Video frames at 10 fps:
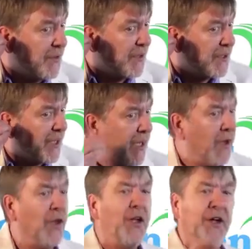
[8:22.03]
ear
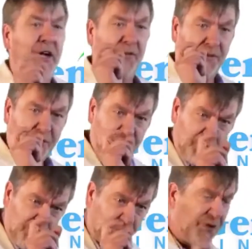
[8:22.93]
canal, and the
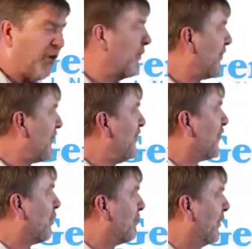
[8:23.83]
2 frequencies
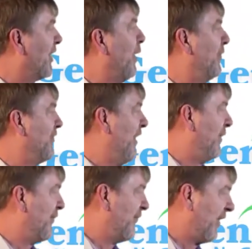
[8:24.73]
are put out.
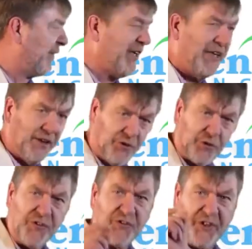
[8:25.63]
Now, it's very
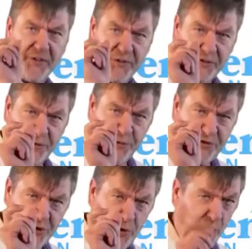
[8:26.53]
interesting. The 2
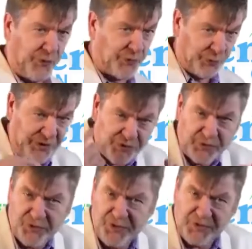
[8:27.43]
tones,
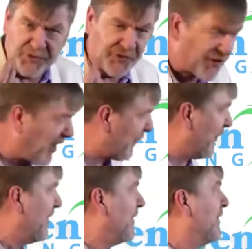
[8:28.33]
research has
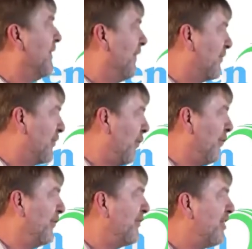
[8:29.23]
discovered, the
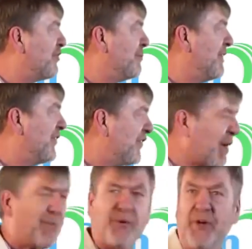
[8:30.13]
tones need to be
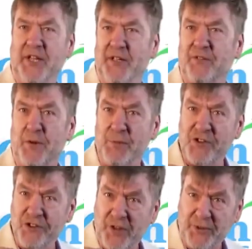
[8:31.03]
separated from
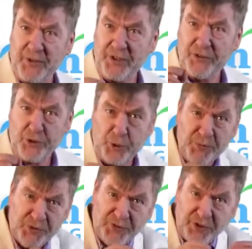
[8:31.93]
each other in
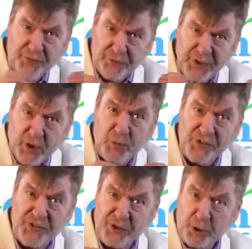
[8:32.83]
terms of their
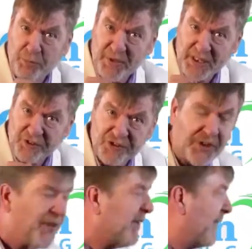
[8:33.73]
frequency or pitch.
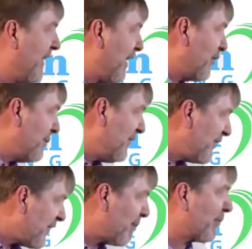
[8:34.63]
They have to be
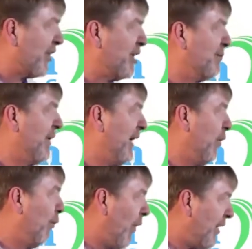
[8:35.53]
separated by
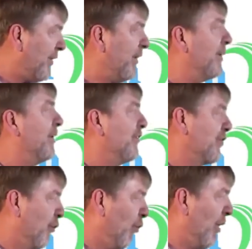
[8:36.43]
a 1
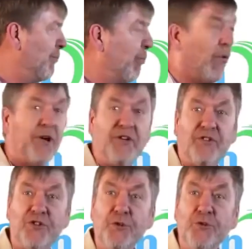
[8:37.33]
to
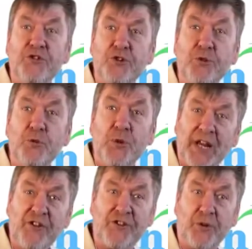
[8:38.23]
1.22
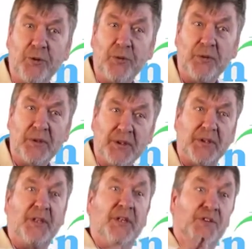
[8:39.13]
ratio.
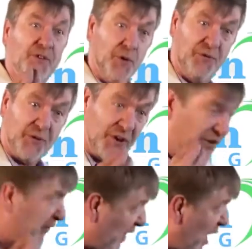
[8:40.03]
So for
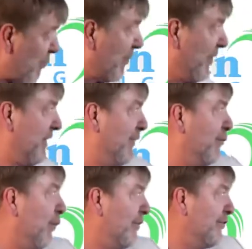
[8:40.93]
example,
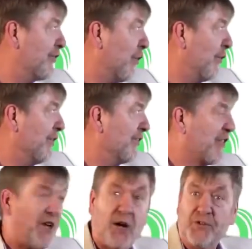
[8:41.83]
if one tone is
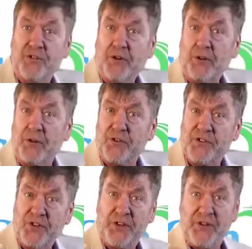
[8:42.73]
1,000
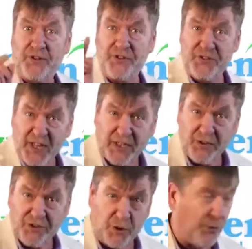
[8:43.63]
hertz, the
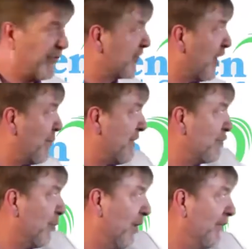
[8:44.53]
second tone's got to be
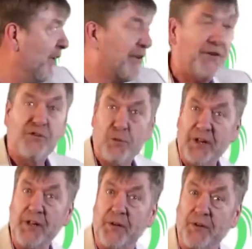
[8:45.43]

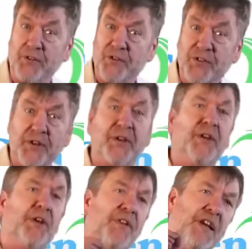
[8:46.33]
1,220 hertz.
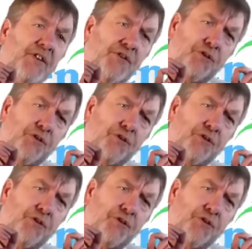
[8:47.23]
These